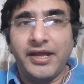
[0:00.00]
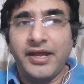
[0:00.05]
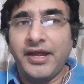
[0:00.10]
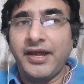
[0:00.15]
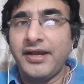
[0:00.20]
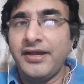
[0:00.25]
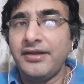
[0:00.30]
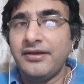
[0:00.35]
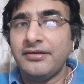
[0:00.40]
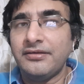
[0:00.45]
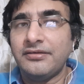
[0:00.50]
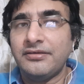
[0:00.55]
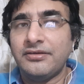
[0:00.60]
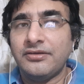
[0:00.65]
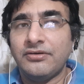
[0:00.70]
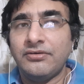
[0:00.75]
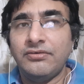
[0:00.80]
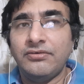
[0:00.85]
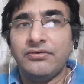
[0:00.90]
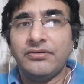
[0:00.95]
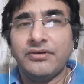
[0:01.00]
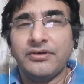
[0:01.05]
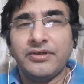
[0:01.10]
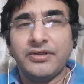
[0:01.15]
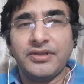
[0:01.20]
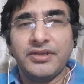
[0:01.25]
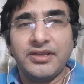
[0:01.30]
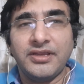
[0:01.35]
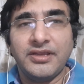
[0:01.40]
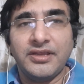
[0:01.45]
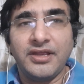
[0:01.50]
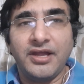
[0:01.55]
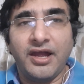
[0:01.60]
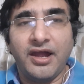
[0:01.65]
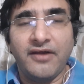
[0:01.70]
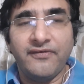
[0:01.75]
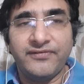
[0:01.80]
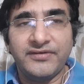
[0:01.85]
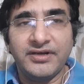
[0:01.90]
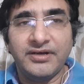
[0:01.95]
And you know,
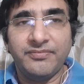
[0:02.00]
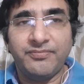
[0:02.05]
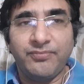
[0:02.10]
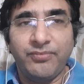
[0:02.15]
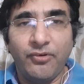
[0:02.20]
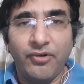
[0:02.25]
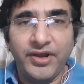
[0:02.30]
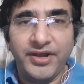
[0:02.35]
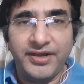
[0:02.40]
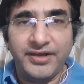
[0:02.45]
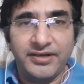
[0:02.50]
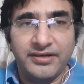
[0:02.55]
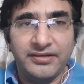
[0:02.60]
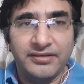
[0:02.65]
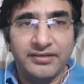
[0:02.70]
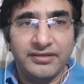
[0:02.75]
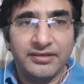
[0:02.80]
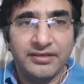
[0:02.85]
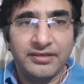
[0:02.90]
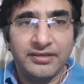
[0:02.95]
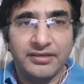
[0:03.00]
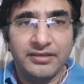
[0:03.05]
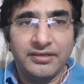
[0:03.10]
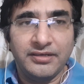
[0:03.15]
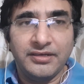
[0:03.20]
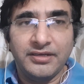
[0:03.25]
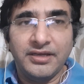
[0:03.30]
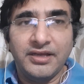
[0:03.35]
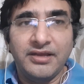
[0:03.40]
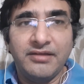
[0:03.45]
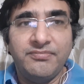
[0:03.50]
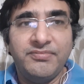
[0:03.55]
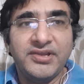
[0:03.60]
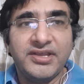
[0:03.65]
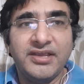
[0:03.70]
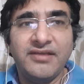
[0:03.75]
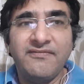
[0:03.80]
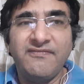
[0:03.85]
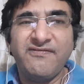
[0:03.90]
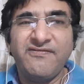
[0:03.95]
after a point, it
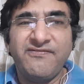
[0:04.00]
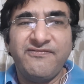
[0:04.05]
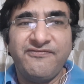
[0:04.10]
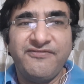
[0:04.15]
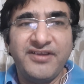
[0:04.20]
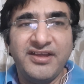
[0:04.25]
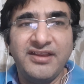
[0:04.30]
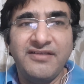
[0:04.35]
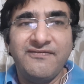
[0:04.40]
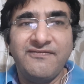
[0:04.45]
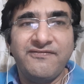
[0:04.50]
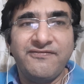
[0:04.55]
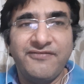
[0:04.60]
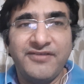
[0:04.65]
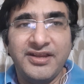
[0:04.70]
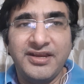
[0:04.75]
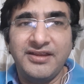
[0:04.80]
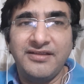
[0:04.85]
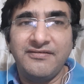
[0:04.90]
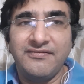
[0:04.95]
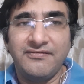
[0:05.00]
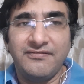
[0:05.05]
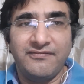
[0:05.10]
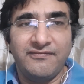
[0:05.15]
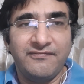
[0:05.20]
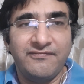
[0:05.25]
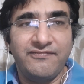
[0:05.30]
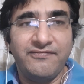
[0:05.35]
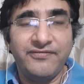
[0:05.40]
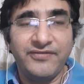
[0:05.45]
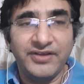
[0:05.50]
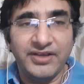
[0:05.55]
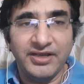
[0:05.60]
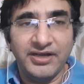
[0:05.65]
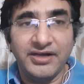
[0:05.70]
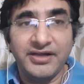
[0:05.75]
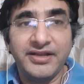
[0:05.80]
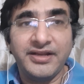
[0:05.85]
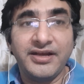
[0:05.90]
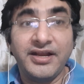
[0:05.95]
became very, very
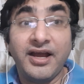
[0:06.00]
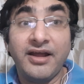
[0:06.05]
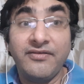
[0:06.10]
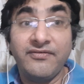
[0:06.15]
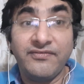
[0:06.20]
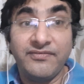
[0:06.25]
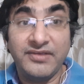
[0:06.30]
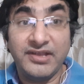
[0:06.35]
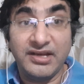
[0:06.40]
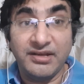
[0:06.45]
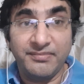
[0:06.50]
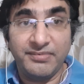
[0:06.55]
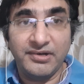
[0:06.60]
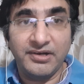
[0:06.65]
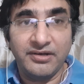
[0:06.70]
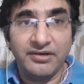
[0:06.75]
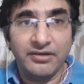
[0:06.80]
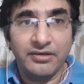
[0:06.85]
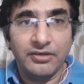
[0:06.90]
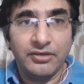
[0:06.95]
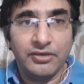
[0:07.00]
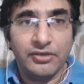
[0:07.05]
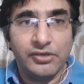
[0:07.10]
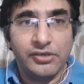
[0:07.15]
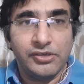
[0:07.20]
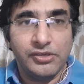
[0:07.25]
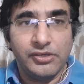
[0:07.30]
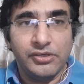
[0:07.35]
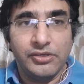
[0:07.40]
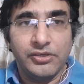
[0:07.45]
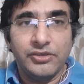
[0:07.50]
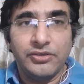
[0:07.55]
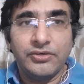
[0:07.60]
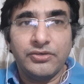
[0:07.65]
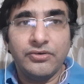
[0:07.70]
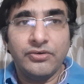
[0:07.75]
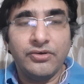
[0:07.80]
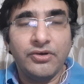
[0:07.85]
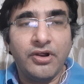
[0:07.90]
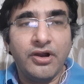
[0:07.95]
weird and unbearable
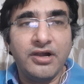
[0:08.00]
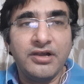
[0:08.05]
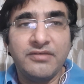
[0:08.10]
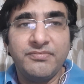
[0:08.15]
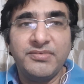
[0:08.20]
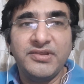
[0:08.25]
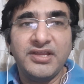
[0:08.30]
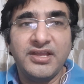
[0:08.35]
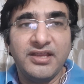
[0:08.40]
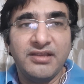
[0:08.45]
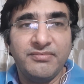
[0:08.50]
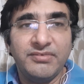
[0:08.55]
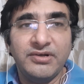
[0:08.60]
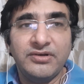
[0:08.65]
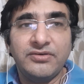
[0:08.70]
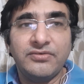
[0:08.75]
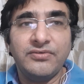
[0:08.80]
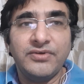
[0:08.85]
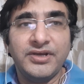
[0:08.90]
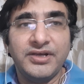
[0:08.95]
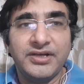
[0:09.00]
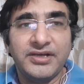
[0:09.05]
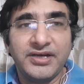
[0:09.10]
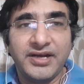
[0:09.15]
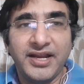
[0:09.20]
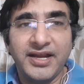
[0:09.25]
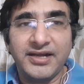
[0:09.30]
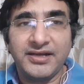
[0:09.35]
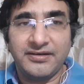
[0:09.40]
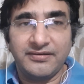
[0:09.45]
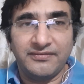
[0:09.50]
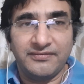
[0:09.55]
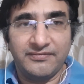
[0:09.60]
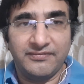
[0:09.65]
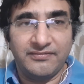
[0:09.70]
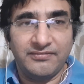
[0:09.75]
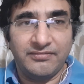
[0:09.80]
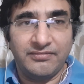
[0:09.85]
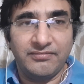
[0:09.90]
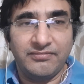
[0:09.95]
to not be able to interact,
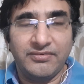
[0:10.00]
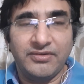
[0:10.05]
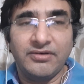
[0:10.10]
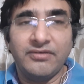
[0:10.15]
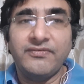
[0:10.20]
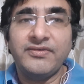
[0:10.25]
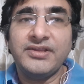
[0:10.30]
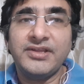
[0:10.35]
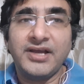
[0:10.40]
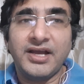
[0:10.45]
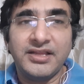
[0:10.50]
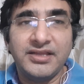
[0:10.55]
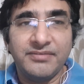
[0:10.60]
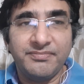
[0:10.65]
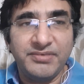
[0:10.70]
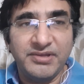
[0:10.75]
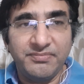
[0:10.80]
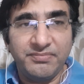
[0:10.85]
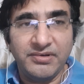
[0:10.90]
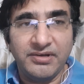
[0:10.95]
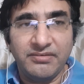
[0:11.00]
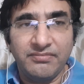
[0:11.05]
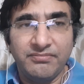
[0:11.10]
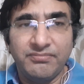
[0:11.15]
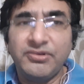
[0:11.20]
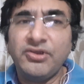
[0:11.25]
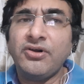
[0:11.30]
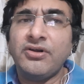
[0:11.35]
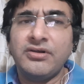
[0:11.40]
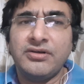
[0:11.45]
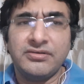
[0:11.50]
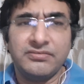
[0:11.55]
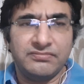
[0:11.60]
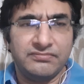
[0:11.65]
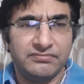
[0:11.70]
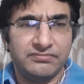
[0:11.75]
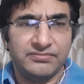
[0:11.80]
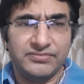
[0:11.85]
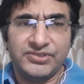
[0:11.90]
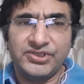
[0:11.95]
you know, with other people beyond,
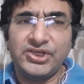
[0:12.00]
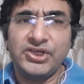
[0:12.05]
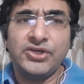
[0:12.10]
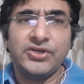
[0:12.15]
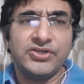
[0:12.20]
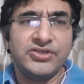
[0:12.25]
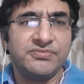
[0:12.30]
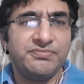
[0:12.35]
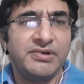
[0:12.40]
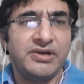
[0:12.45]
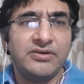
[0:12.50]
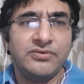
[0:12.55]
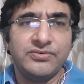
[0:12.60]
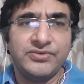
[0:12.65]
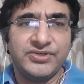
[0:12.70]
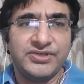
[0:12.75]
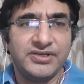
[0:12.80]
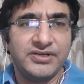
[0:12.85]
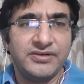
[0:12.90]
say, your spouse.